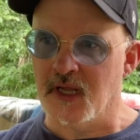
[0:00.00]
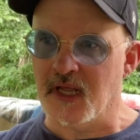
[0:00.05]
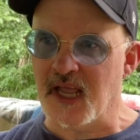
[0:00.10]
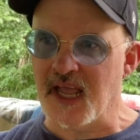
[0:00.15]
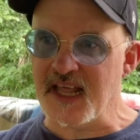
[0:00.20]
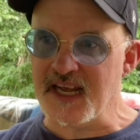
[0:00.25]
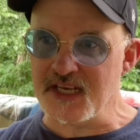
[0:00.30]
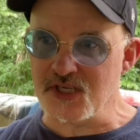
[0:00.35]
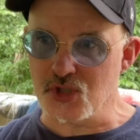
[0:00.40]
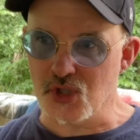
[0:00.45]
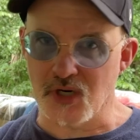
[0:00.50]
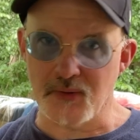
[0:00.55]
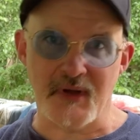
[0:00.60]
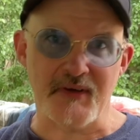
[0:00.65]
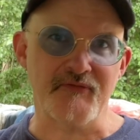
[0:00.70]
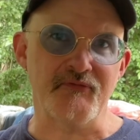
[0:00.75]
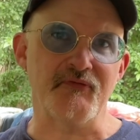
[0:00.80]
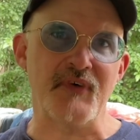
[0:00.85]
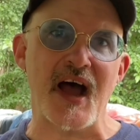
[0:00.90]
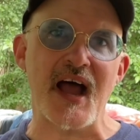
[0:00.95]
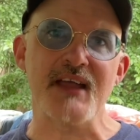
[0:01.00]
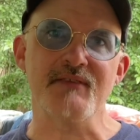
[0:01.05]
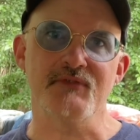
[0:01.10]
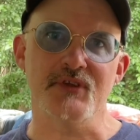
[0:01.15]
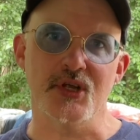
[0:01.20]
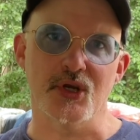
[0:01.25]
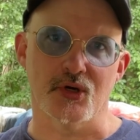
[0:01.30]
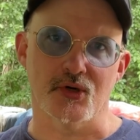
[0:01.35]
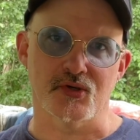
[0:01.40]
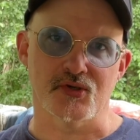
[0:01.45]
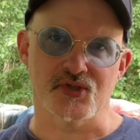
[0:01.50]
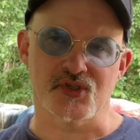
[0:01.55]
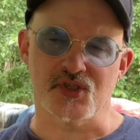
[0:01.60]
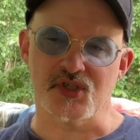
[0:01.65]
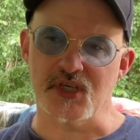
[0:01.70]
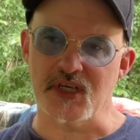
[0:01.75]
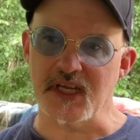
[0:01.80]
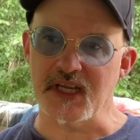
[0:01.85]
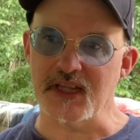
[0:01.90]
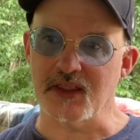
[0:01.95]
And it took about 5 years
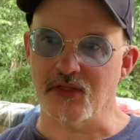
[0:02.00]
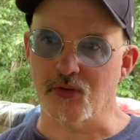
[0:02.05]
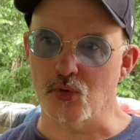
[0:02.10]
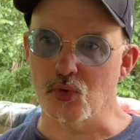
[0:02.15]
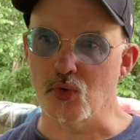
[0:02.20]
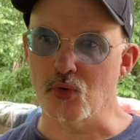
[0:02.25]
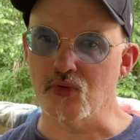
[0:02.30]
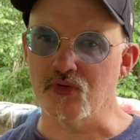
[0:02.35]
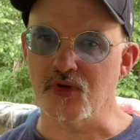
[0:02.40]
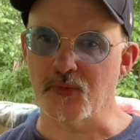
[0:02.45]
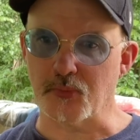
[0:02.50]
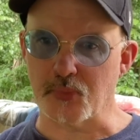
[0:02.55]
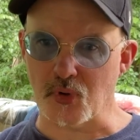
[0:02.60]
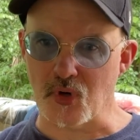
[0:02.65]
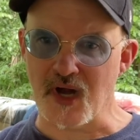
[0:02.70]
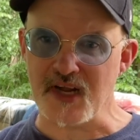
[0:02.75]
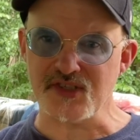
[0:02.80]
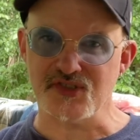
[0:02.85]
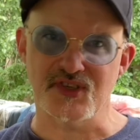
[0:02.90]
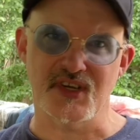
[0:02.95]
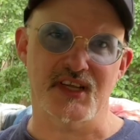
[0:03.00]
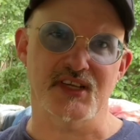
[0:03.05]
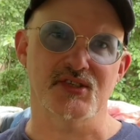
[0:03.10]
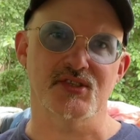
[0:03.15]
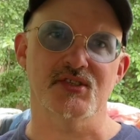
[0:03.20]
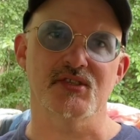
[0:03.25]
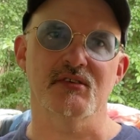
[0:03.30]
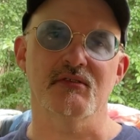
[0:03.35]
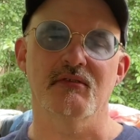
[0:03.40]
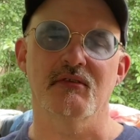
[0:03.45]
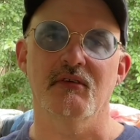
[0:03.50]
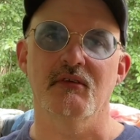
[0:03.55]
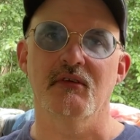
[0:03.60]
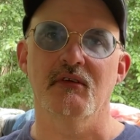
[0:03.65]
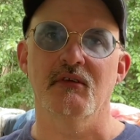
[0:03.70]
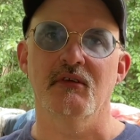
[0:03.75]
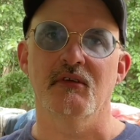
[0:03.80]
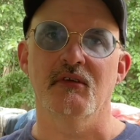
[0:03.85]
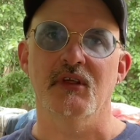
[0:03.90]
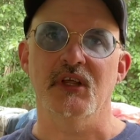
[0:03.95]
to get through the process,
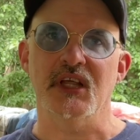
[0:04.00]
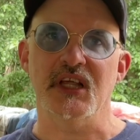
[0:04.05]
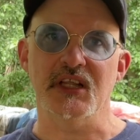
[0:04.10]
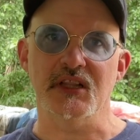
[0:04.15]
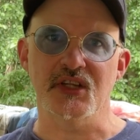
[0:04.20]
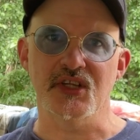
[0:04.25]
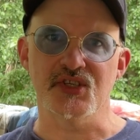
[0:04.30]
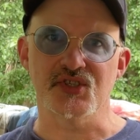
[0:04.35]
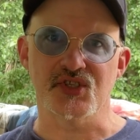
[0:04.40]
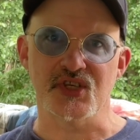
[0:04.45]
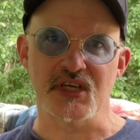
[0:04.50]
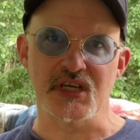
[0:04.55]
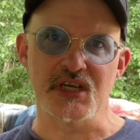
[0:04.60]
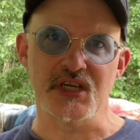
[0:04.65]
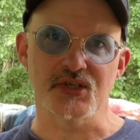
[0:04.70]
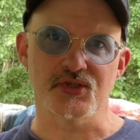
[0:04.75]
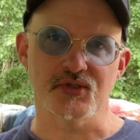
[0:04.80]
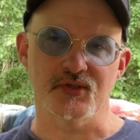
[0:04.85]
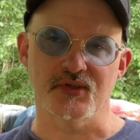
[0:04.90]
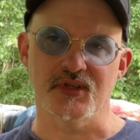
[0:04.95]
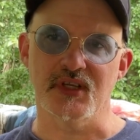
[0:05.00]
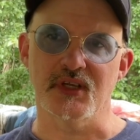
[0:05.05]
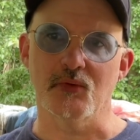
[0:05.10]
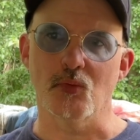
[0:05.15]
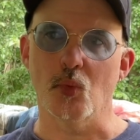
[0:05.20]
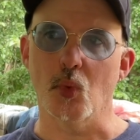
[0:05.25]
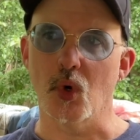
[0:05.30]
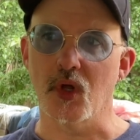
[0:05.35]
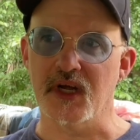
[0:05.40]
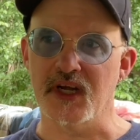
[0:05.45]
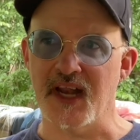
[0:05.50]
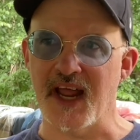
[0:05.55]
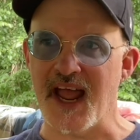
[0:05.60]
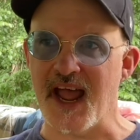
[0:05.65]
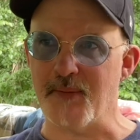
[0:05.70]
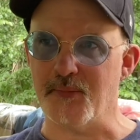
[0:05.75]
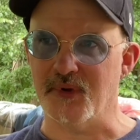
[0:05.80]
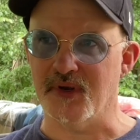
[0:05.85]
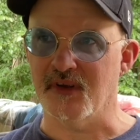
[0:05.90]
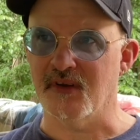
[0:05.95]
at least initially, what had
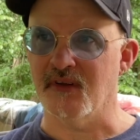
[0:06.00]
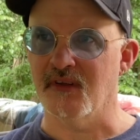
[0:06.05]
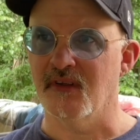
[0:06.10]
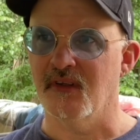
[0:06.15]
happened.